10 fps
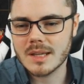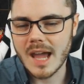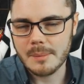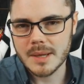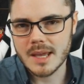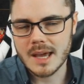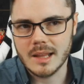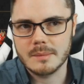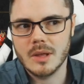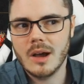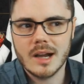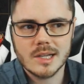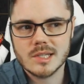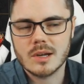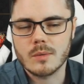capping out, like the
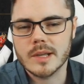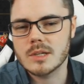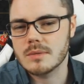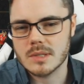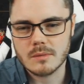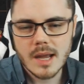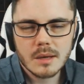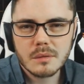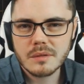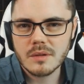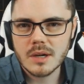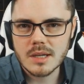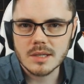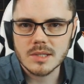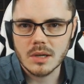highest I reached was around
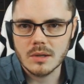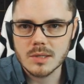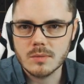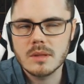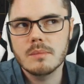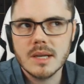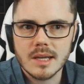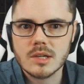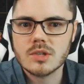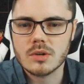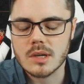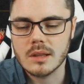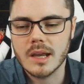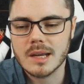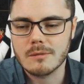30 exalts with a bit extra
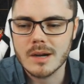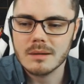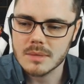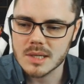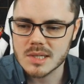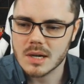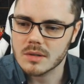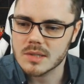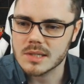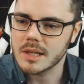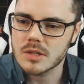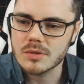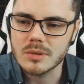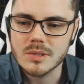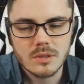in like random mixed currency like
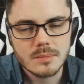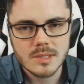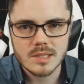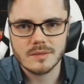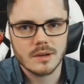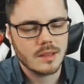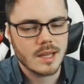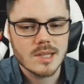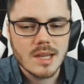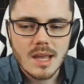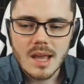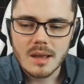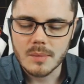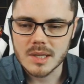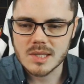jewels, orbs, and stuff like that.
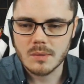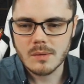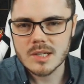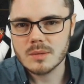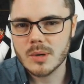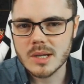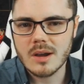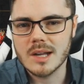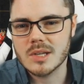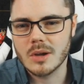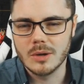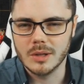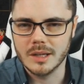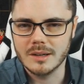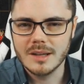But so we reached a pretty high
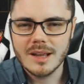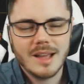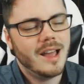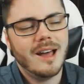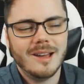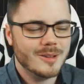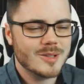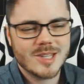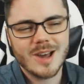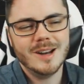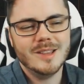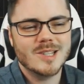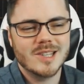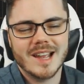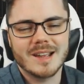total, and there was kind of
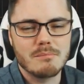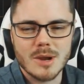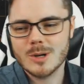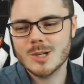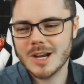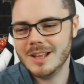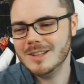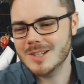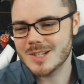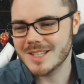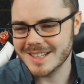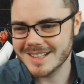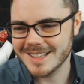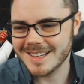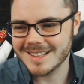this like mirror challenge
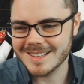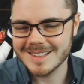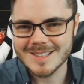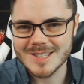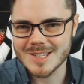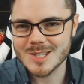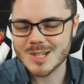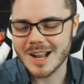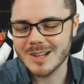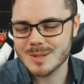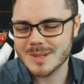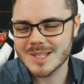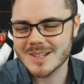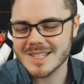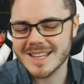thing that Ziz challenged me
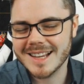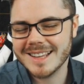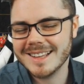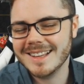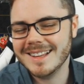to. I was like,